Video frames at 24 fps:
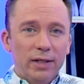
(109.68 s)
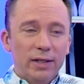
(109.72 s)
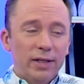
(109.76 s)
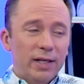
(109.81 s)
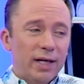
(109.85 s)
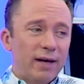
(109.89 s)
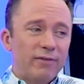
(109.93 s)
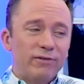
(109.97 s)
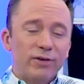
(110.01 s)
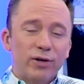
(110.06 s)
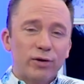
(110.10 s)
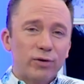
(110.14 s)
they
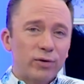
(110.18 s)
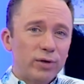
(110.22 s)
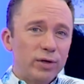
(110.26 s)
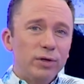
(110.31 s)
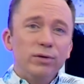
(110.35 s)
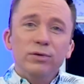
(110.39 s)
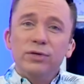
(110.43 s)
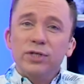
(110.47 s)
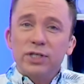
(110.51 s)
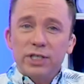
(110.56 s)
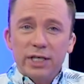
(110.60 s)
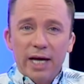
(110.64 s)
haven't
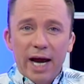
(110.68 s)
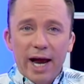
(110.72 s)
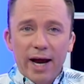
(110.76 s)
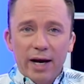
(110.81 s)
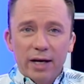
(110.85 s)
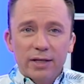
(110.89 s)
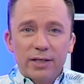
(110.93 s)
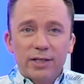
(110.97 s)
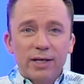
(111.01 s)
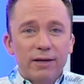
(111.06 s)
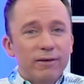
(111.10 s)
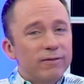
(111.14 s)
cruised yet,
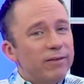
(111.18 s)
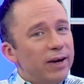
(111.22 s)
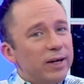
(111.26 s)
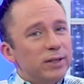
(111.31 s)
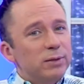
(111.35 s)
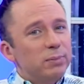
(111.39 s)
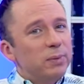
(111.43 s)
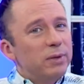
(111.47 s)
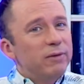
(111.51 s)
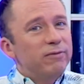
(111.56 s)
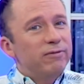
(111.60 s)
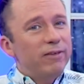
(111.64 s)
so they've had
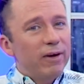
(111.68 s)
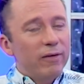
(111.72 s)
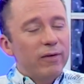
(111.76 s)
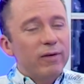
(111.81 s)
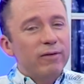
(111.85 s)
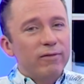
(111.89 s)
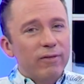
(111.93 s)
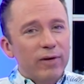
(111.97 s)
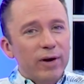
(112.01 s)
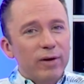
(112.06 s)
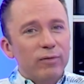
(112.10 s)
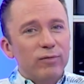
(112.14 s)
to be very,
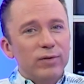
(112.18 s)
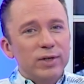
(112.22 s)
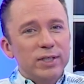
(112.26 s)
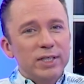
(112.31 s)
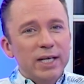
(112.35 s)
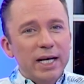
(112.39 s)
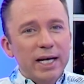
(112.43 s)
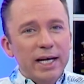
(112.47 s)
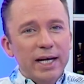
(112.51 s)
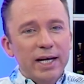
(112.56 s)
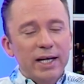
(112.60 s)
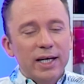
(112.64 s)
very
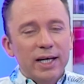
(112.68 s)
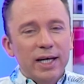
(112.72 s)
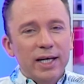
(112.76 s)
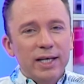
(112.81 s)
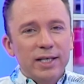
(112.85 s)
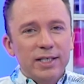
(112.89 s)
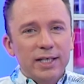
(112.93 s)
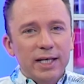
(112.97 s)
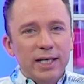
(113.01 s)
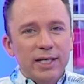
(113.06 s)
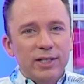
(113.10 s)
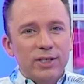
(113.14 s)
resilient
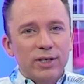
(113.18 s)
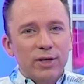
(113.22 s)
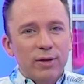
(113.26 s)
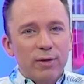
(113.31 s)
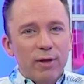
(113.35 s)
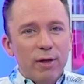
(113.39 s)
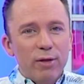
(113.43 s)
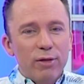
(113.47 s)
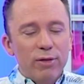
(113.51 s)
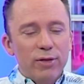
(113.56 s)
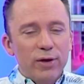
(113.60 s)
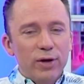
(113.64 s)
indeed. So
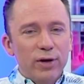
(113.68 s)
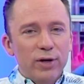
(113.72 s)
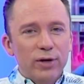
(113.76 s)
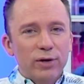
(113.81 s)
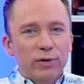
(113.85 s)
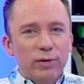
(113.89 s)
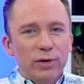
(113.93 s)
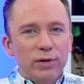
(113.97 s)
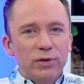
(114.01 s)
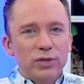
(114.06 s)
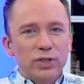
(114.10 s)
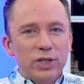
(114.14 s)
their third
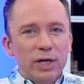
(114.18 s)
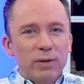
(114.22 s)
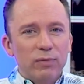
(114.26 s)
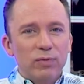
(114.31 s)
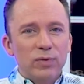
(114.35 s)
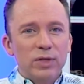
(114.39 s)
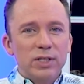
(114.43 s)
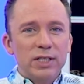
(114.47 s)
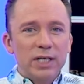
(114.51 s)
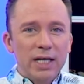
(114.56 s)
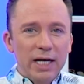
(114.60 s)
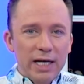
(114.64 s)
cruise ship,
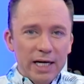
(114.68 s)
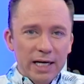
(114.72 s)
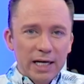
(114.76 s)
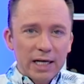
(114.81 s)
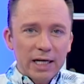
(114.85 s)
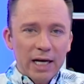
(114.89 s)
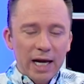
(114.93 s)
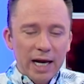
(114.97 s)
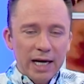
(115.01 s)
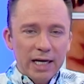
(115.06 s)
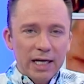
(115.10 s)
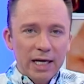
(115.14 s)
Resilient
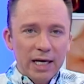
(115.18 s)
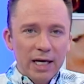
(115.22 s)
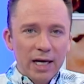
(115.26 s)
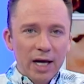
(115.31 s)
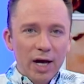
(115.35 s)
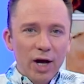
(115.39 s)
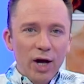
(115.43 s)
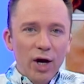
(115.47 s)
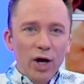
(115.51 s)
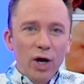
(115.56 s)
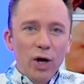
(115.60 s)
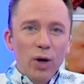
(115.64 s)
Lady,
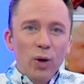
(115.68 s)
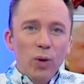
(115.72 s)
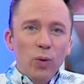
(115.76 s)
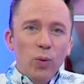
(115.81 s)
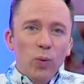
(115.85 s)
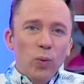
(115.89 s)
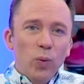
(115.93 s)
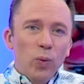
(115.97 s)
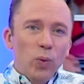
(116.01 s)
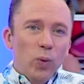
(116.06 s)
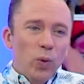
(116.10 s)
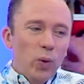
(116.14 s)

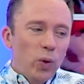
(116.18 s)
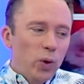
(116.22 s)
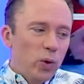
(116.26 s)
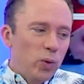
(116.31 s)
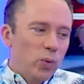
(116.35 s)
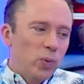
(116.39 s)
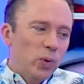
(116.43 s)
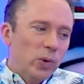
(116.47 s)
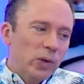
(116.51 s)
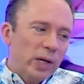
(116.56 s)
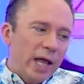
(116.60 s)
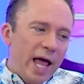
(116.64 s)
who
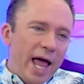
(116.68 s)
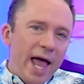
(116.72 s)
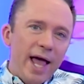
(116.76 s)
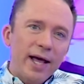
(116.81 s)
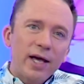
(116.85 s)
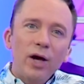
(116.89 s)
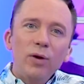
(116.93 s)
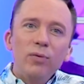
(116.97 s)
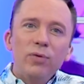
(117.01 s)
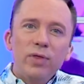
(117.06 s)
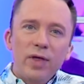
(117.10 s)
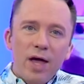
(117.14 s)
will
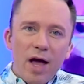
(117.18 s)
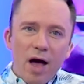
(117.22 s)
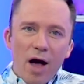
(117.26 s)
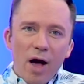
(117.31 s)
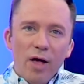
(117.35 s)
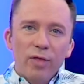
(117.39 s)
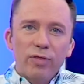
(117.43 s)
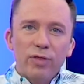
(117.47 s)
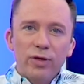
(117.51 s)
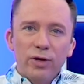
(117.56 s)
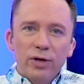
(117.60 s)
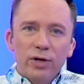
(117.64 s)
echo their
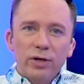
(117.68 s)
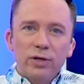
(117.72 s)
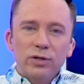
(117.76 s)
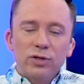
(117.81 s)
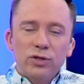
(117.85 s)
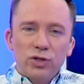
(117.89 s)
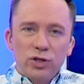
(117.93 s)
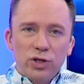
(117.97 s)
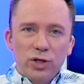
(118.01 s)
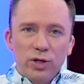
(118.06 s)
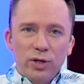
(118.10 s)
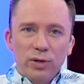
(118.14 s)
other
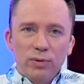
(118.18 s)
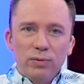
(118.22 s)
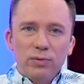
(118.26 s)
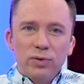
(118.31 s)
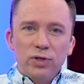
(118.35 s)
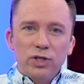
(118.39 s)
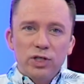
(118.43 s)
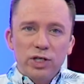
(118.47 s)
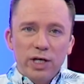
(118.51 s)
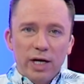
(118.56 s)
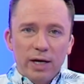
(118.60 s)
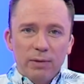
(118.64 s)
2
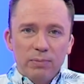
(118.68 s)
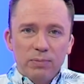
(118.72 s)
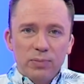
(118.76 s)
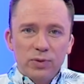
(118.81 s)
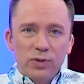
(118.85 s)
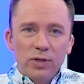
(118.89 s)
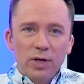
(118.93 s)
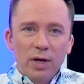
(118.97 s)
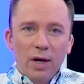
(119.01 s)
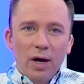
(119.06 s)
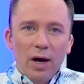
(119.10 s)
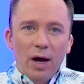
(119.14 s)

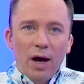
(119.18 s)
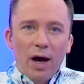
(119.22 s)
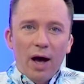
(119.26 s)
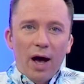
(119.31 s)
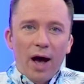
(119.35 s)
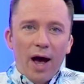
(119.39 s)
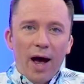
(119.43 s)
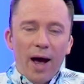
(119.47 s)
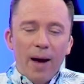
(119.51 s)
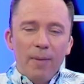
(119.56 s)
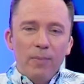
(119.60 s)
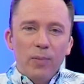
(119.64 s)
ships,
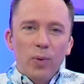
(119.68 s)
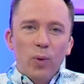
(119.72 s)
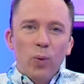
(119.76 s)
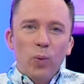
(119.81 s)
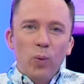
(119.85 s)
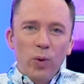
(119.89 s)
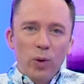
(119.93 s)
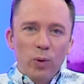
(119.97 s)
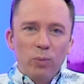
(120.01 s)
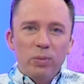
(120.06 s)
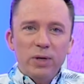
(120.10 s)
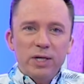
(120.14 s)

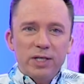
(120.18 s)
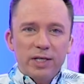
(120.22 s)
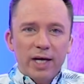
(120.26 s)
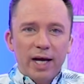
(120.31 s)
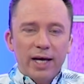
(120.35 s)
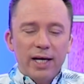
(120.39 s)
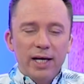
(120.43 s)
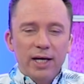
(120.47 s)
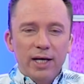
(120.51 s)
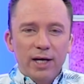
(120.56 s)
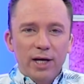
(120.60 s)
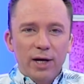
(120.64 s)
will be
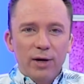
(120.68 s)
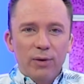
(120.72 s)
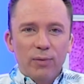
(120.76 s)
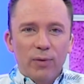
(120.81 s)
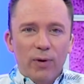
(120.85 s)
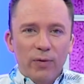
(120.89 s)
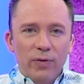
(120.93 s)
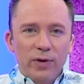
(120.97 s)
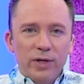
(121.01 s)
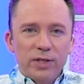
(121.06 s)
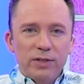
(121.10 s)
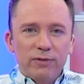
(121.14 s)
taking you
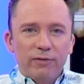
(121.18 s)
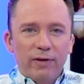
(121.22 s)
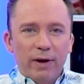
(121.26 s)
on this